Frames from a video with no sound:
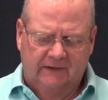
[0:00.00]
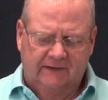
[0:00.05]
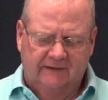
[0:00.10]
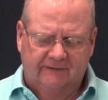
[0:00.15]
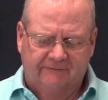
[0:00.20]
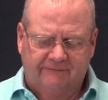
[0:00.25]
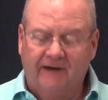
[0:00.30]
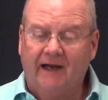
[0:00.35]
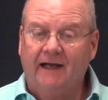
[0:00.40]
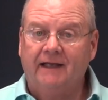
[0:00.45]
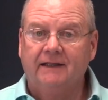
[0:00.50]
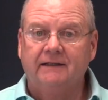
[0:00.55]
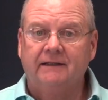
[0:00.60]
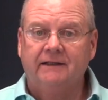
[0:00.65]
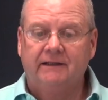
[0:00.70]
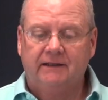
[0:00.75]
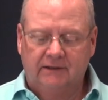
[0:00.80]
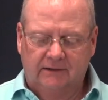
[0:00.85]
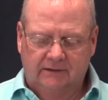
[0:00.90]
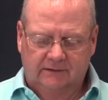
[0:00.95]

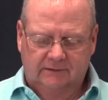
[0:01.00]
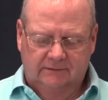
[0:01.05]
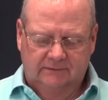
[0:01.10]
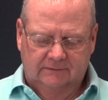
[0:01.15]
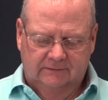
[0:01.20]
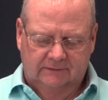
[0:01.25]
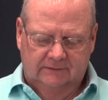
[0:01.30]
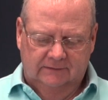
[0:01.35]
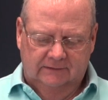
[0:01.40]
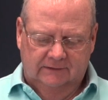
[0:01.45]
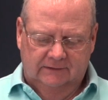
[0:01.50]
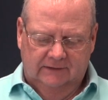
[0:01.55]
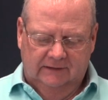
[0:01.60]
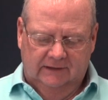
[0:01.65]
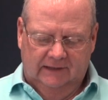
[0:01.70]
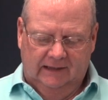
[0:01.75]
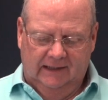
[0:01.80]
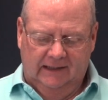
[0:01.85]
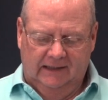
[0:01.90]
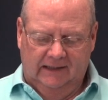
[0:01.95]
Finally,
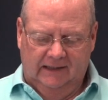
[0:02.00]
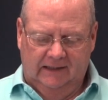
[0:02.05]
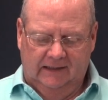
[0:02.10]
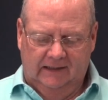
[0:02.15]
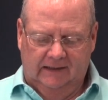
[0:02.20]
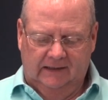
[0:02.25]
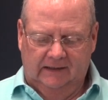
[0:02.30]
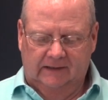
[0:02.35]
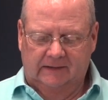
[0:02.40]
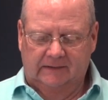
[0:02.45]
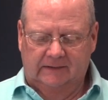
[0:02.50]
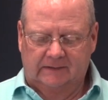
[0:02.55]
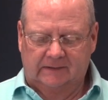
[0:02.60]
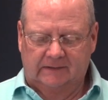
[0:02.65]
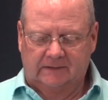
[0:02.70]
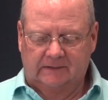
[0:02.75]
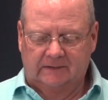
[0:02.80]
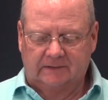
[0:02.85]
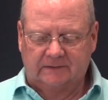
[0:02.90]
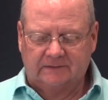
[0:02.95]

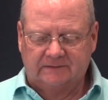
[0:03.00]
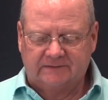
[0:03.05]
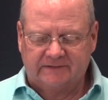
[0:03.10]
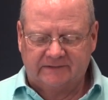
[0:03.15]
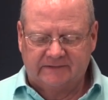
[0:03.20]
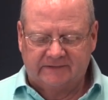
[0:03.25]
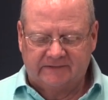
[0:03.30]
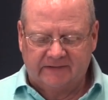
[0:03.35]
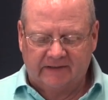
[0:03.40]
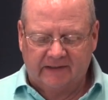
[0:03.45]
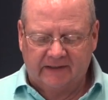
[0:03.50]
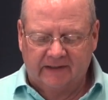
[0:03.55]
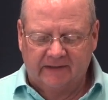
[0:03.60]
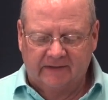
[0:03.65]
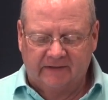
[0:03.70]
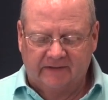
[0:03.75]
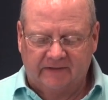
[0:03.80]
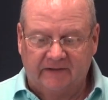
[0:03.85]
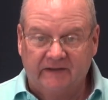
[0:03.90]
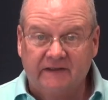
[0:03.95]
I
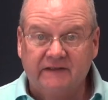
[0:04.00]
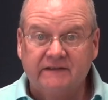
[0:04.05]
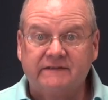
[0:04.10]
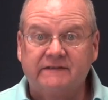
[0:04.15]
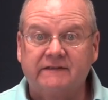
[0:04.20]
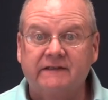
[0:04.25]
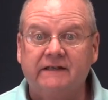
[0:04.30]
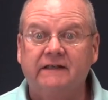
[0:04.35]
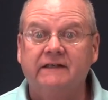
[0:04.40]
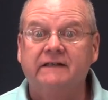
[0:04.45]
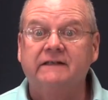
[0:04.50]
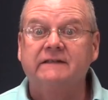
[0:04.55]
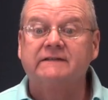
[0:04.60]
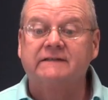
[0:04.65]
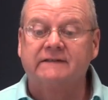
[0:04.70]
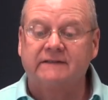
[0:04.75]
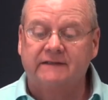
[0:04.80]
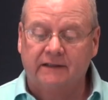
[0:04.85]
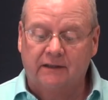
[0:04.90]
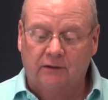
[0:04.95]
said, "This
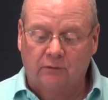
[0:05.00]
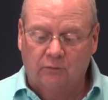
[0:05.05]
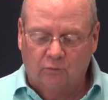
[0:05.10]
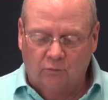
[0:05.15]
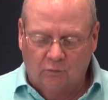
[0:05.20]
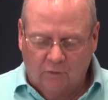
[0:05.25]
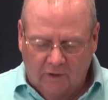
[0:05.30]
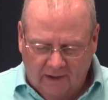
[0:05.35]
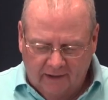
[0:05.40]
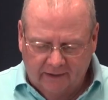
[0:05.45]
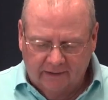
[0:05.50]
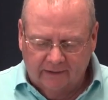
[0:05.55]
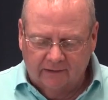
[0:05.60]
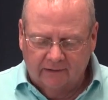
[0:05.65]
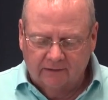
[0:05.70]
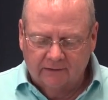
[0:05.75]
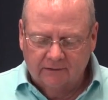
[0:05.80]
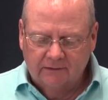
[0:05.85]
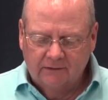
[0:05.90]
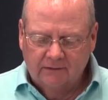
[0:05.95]
is the
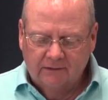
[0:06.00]
one."